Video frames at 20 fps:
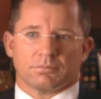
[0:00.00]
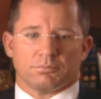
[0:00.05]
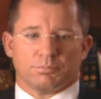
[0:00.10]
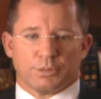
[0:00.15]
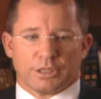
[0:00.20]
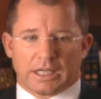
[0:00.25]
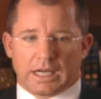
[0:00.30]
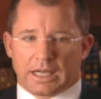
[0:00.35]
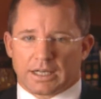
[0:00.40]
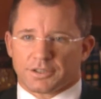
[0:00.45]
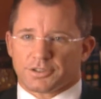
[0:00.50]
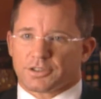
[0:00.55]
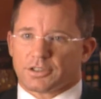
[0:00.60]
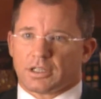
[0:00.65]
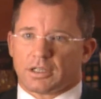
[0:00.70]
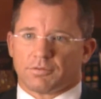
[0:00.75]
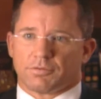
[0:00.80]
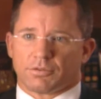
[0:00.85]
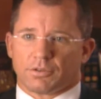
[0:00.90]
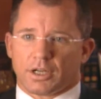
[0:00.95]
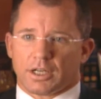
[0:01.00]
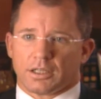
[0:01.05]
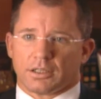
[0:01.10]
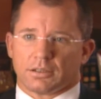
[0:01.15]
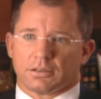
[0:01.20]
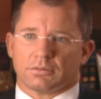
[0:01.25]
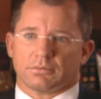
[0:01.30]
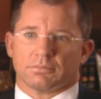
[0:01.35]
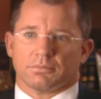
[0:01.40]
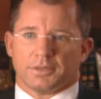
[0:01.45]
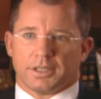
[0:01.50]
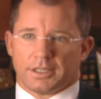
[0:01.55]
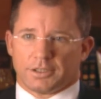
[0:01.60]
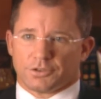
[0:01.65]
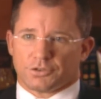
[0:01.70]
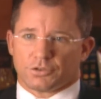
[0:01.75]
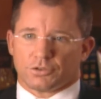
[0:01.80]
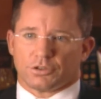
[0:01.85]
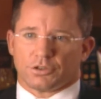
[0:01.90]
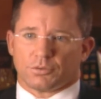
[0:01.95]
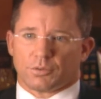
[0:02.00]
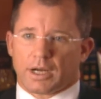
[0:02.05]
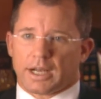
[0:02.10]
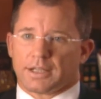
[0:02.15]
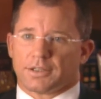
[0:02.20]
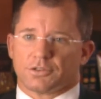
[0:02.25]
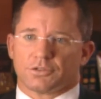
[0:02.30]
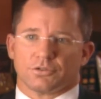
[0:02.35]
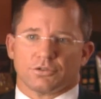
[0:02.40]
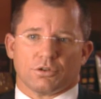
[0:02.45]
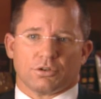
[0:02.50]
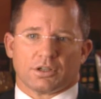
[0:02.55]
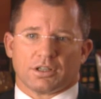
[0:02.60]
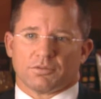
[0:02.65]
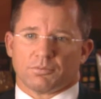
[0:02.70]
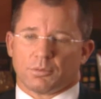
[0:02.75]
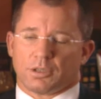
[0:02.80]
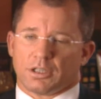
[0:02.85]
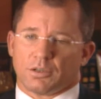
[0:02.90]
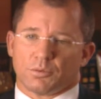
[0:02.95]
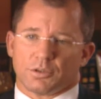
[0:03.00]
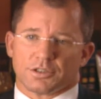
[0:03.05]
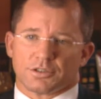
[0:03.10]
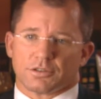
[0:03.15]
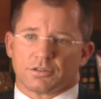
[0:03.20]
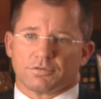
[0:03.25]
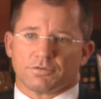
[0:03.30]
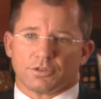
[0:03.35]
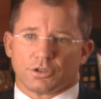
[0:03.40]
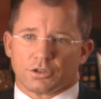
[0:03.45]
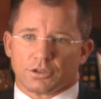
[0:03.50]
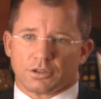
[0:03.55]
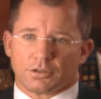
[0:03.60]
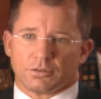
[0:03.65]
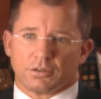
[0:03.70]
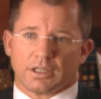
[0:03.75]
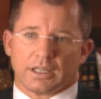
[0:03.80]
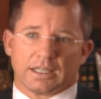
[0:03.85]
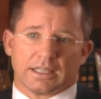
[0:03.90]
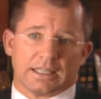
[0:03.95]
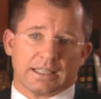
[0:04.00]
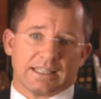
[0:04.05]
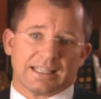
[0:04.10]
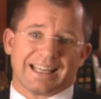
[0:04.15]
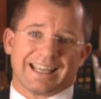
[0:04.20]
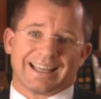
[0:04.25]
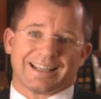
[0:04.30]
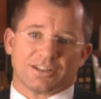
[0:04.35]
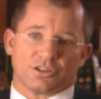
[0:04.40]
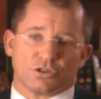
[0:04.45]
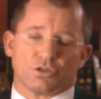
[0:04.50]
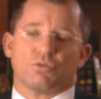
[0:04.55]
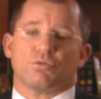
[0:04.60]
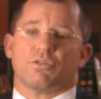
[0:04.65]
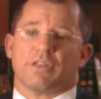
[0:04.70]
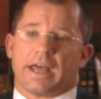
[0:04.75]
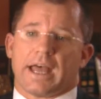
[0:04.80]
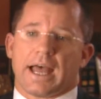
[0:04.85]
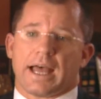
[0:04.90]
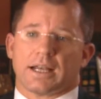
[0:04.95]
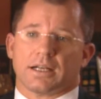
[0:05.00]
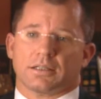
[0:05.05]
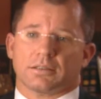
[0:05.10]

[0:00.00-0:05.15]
be honest and upfront, and assert your rights. Don't give him any reason to fear you. And he can't do that.